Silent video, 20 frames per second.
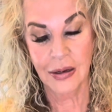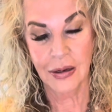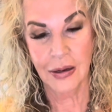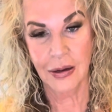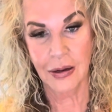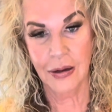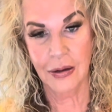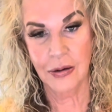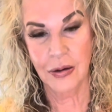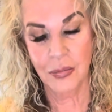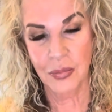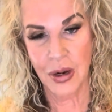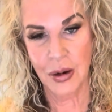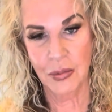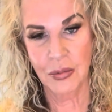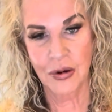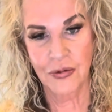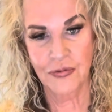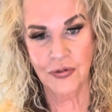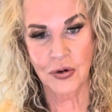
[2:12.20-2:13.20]
and a
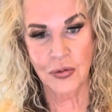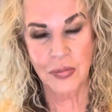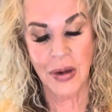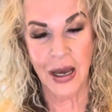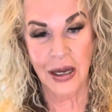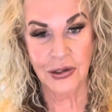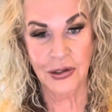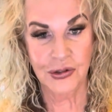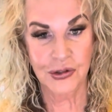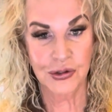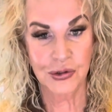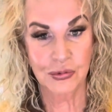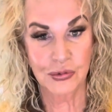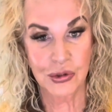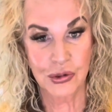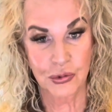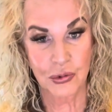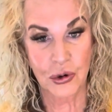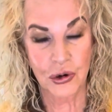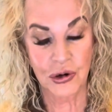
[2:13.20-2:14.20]
memory foam mattress,
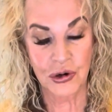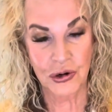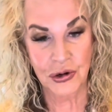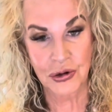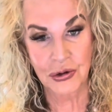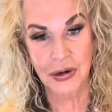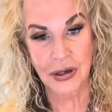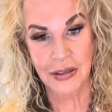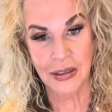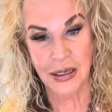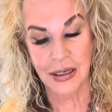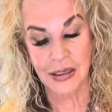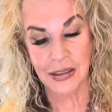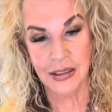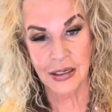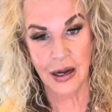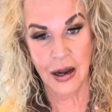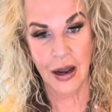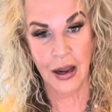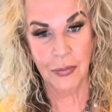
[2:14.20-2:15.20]
which were new at that
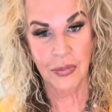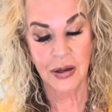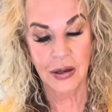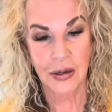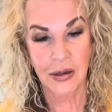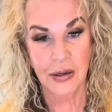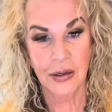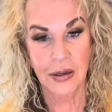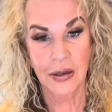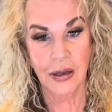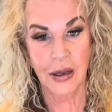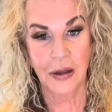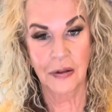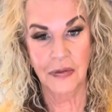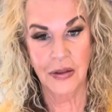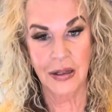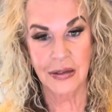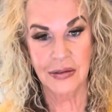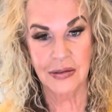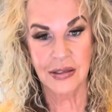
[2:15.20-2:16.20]
time, and
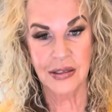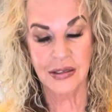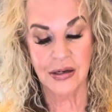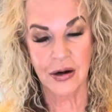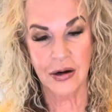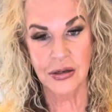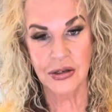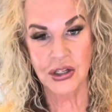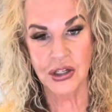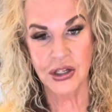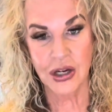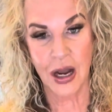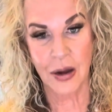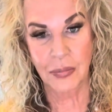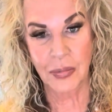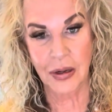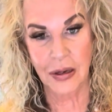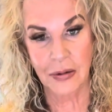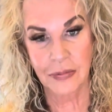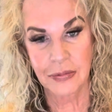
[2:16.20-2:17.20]
then started
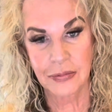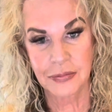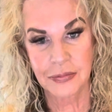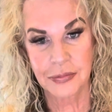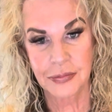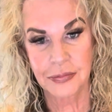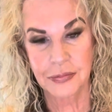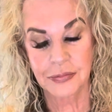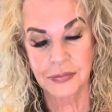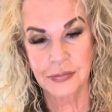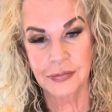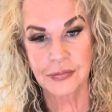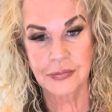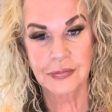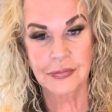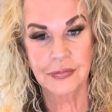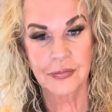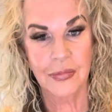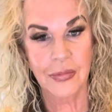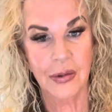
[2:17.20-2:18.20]
shopping
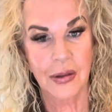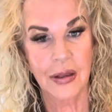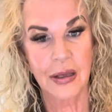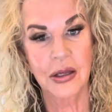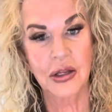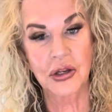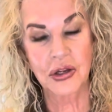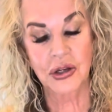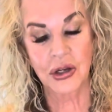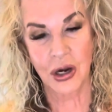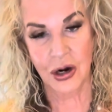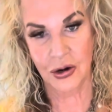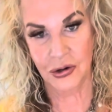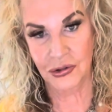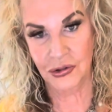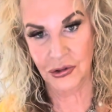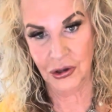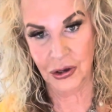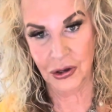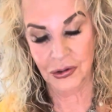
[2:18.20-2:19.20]
in yard
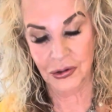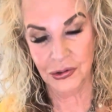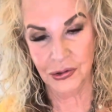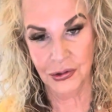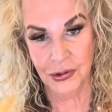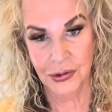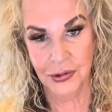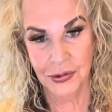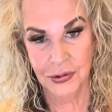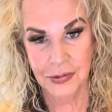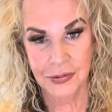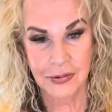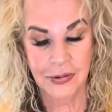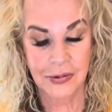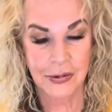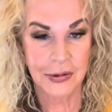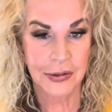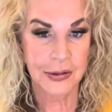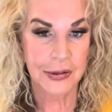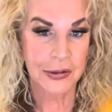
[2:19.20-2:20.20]
sales,
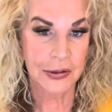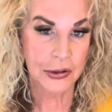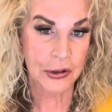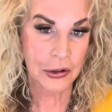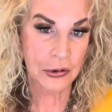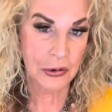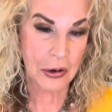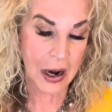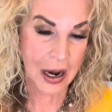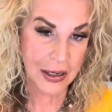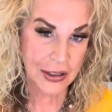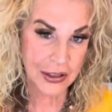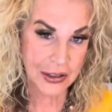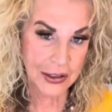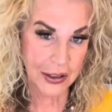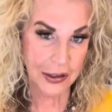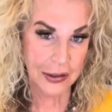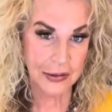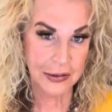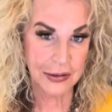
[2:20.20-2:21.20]
garage
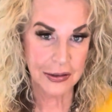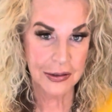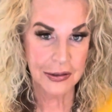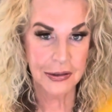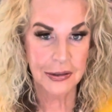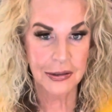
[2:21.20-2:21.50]
sales.